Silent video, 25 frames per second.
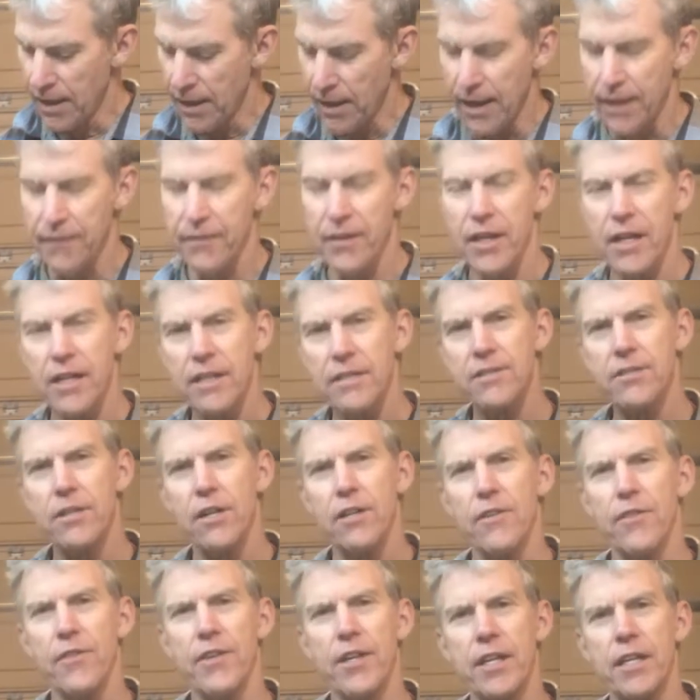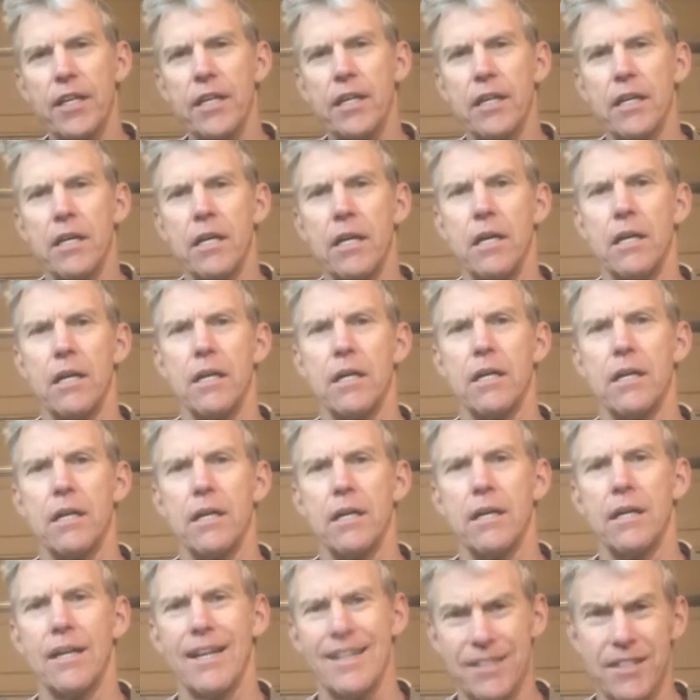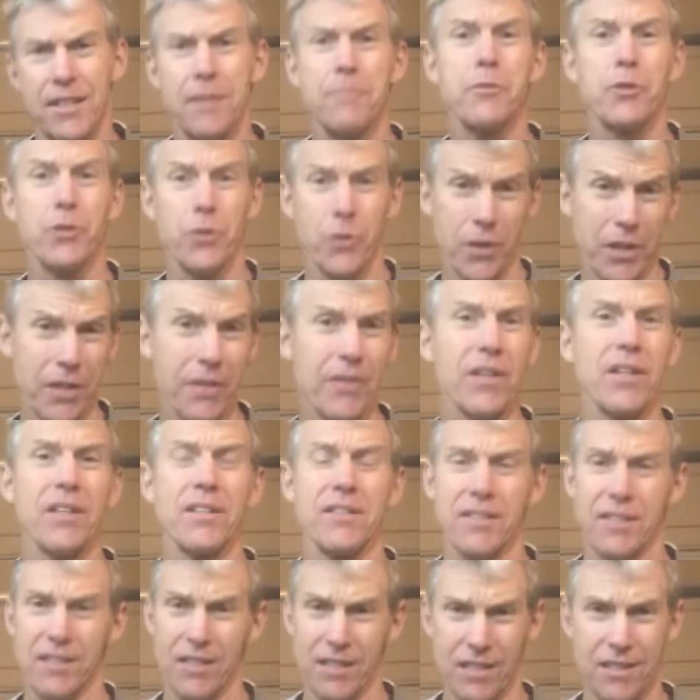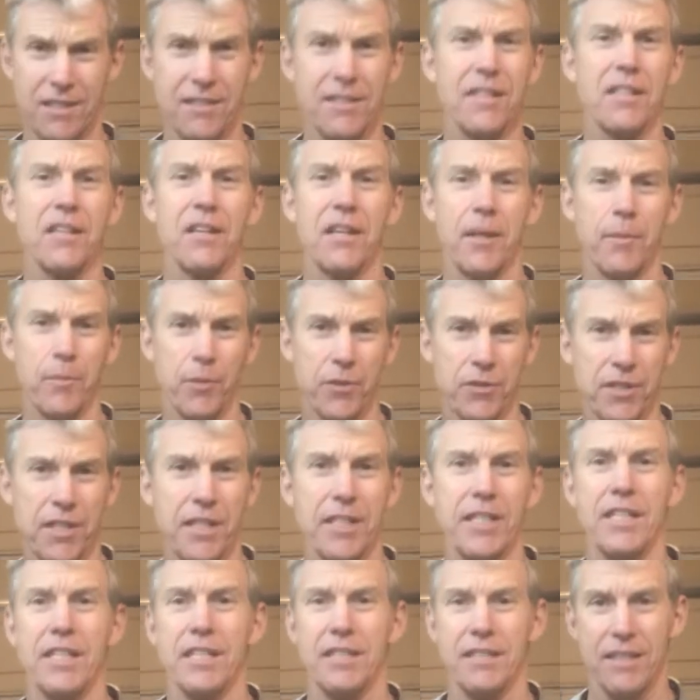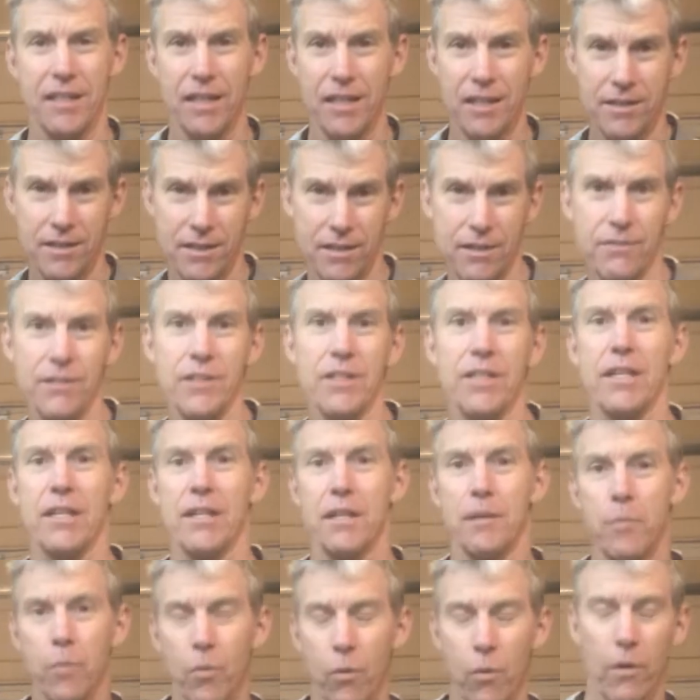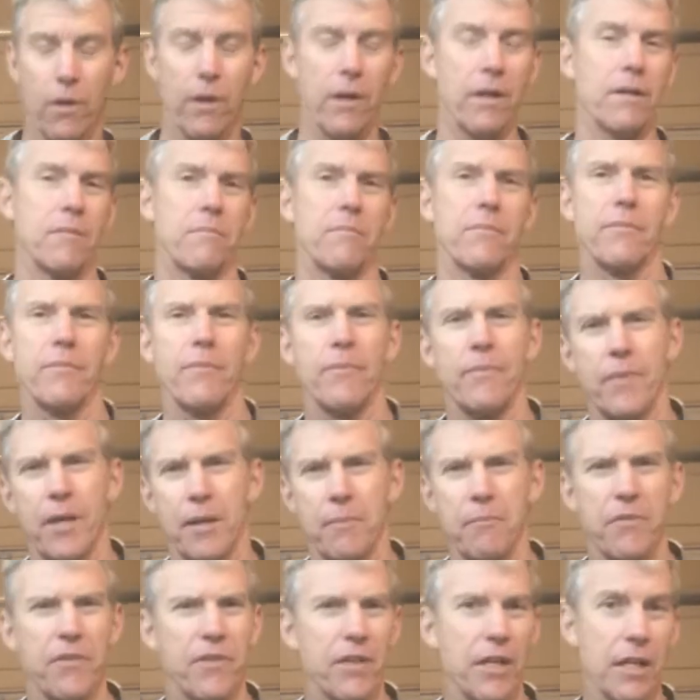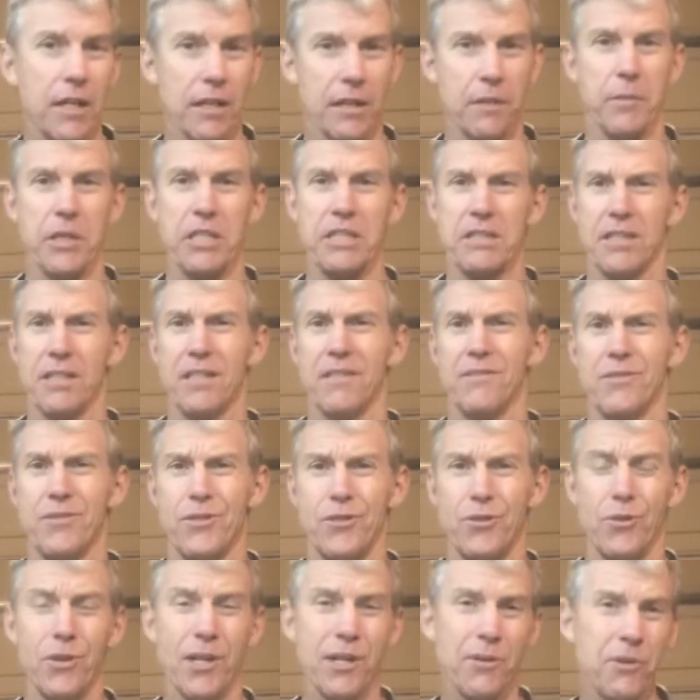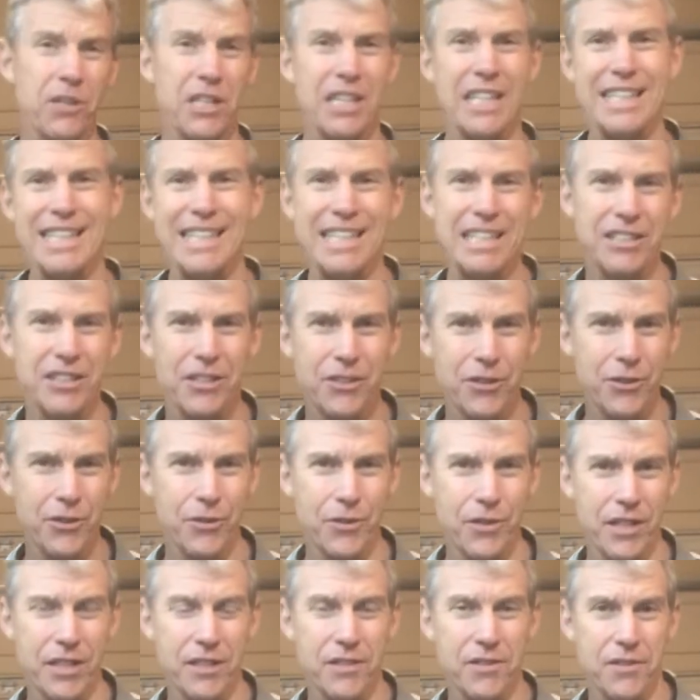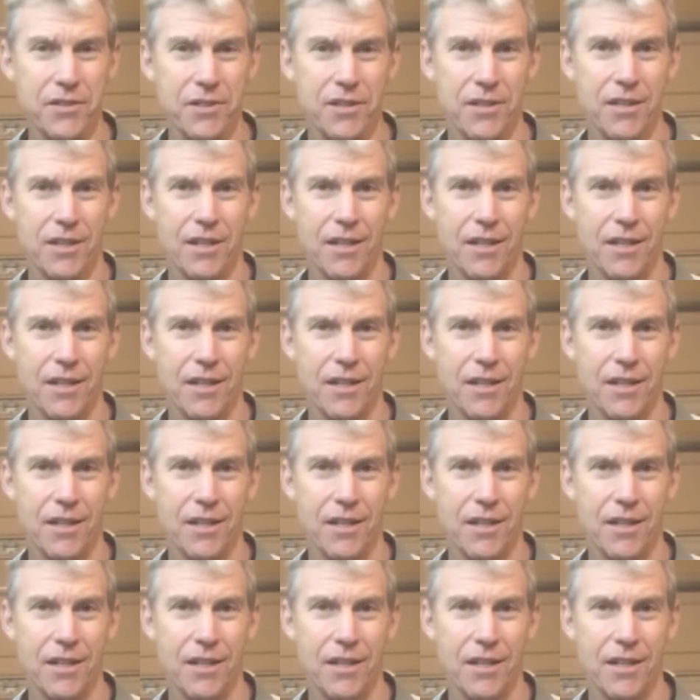And then I start thinking, as I'm doing this and as the labor's getting intensive and kind of boring, I'm thinking to myself, do I really need to do this?